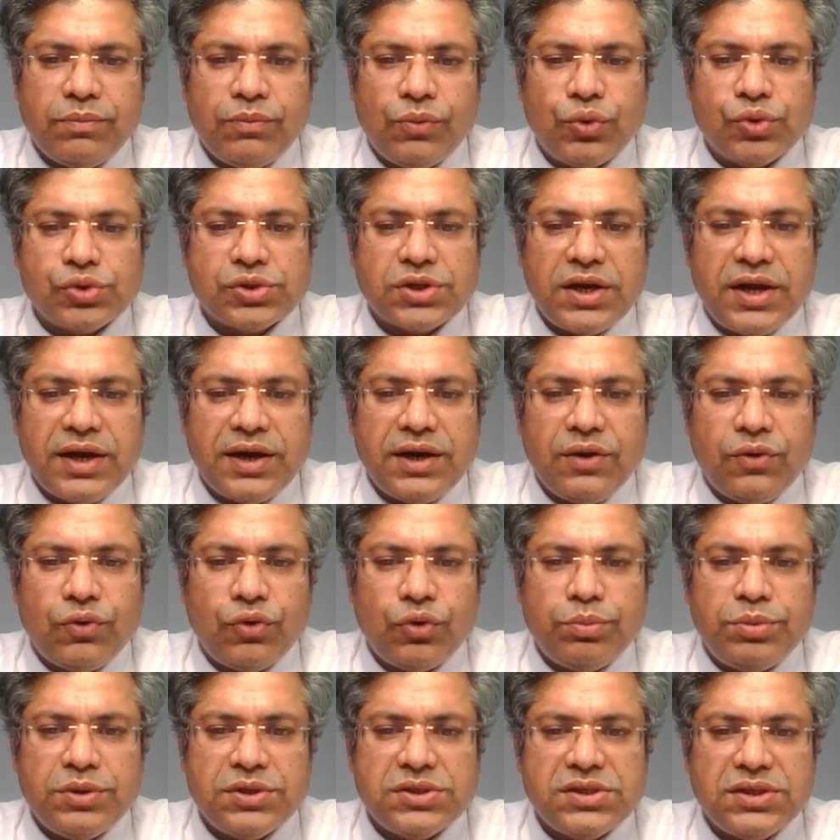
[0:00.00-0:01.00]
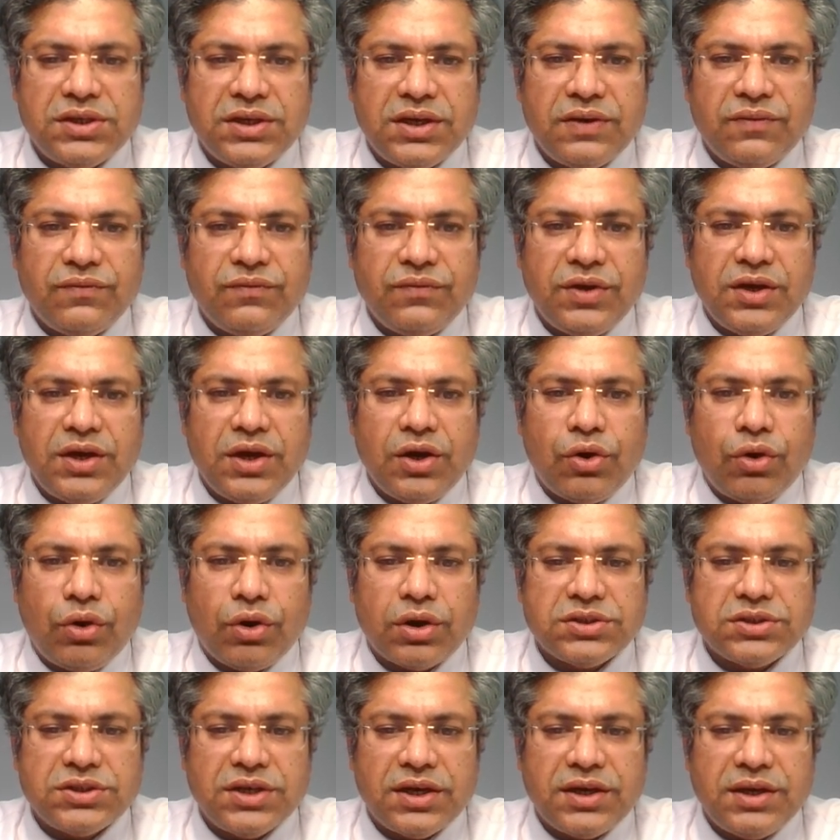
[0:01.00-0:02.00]
Most likely could be CMV,
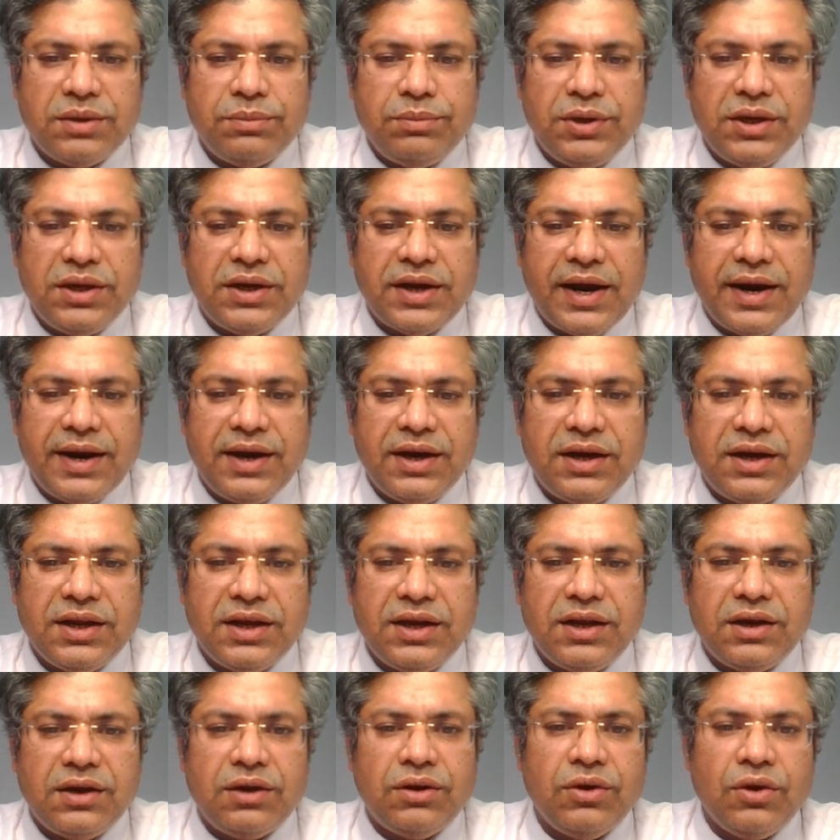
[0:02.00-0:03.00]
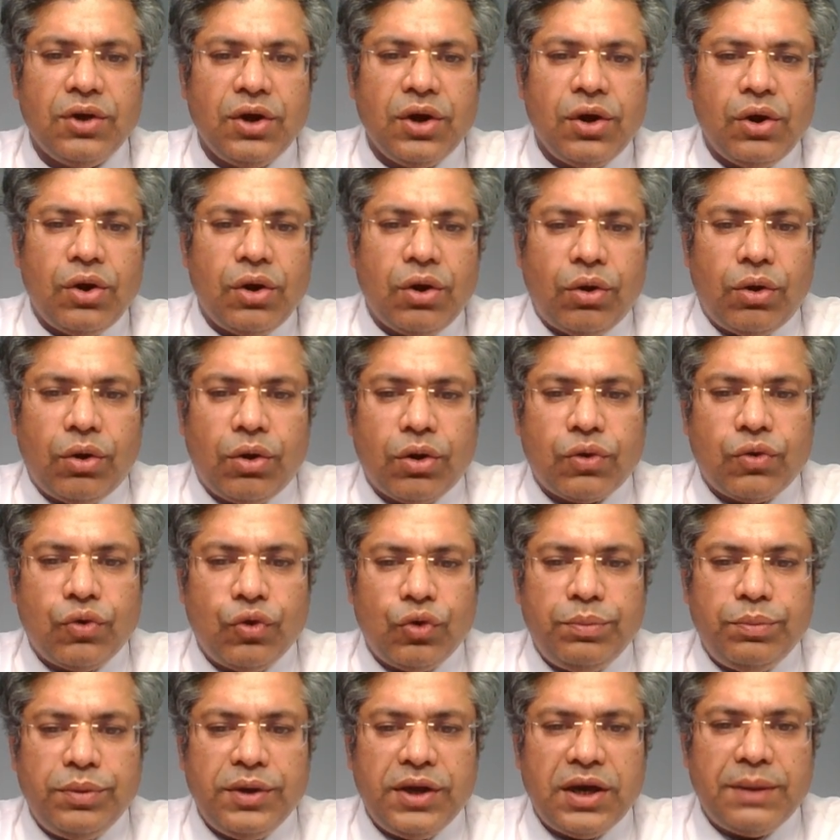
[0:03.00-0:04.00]
Coxsackie B19, or
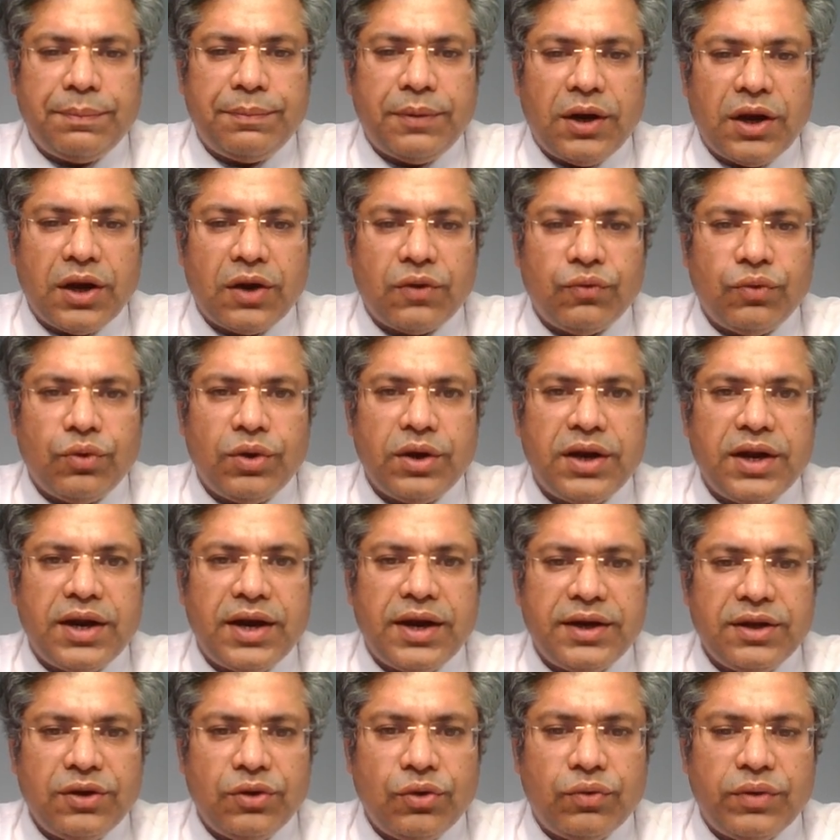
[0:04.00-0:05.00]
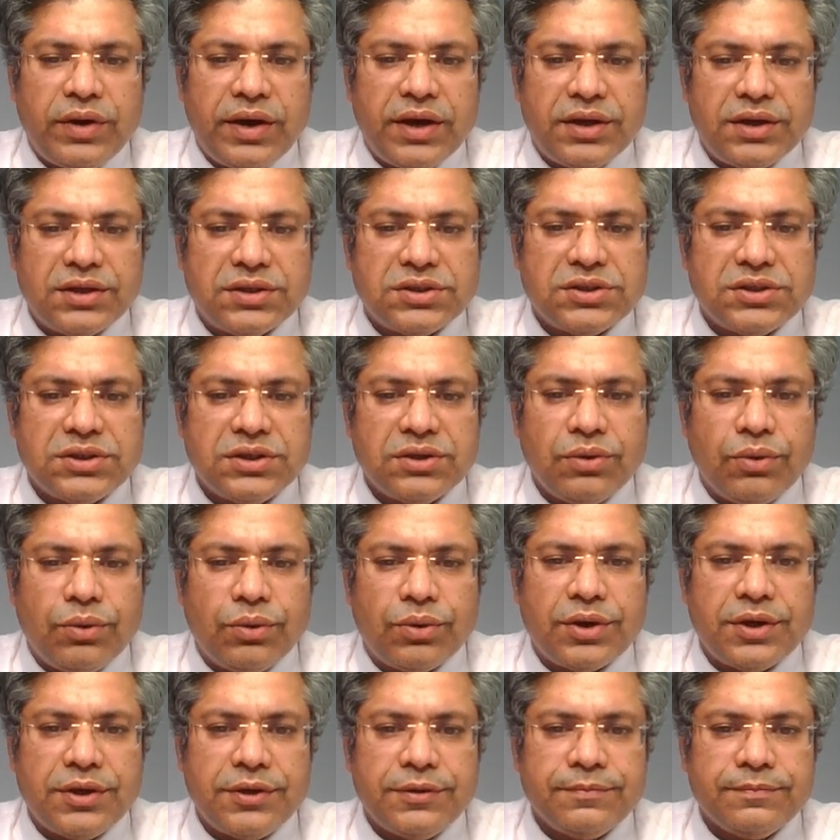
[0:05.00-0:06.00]
could be a parvo and adenovirus.
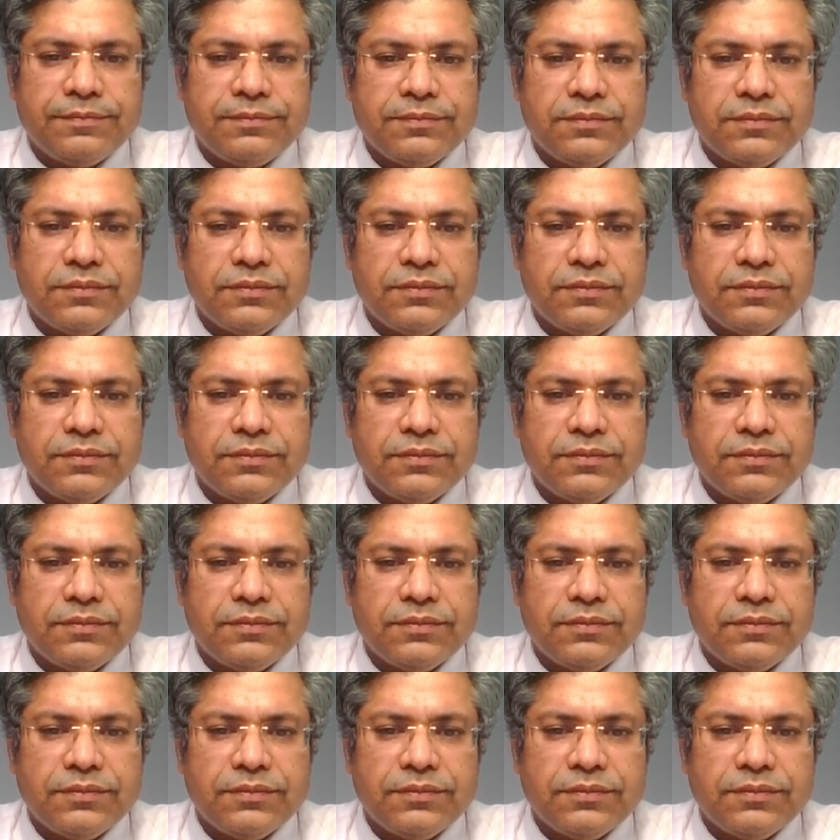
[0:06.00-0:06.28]
Okay,